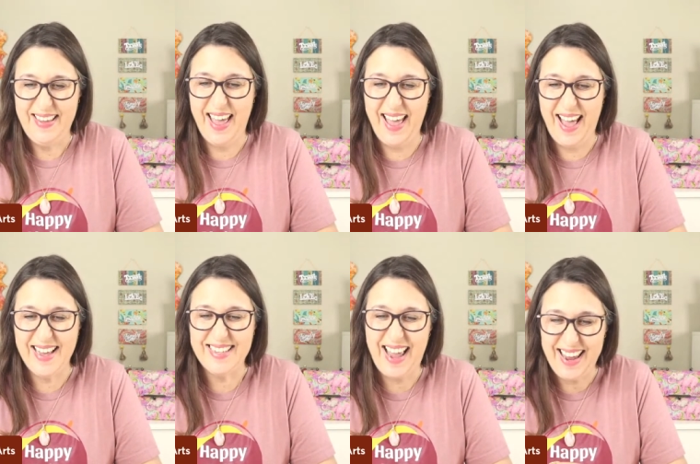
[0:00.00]

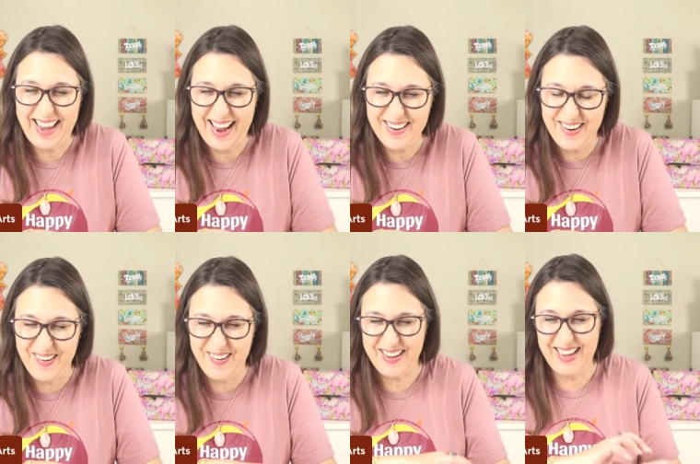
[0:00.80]
yes hey
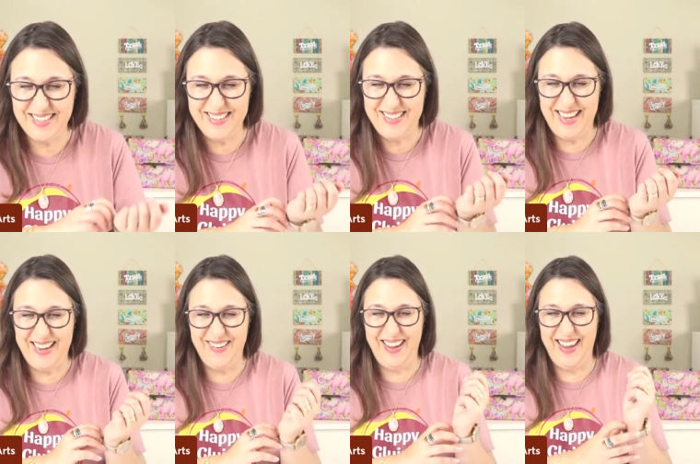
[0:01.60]
carol glad to see
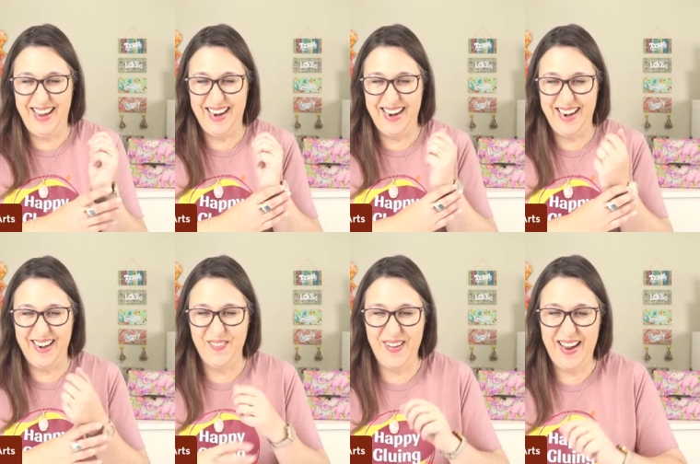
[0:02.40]
you
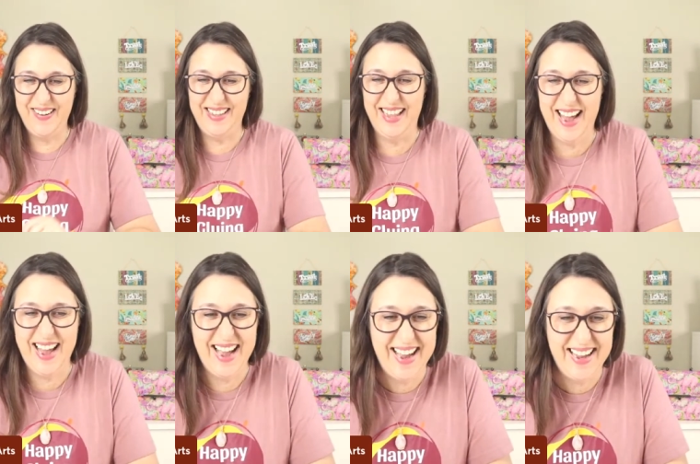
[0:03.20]
here very
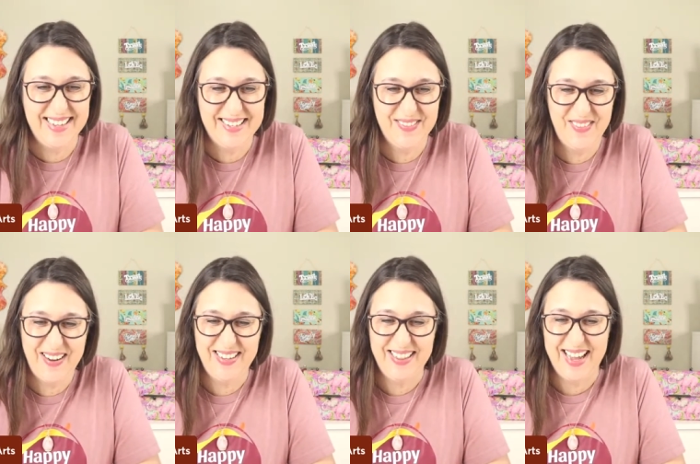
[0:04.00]
nice
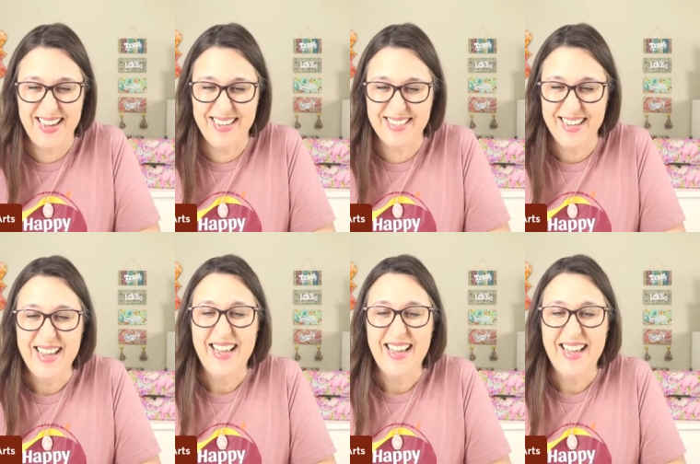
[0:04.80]
very nice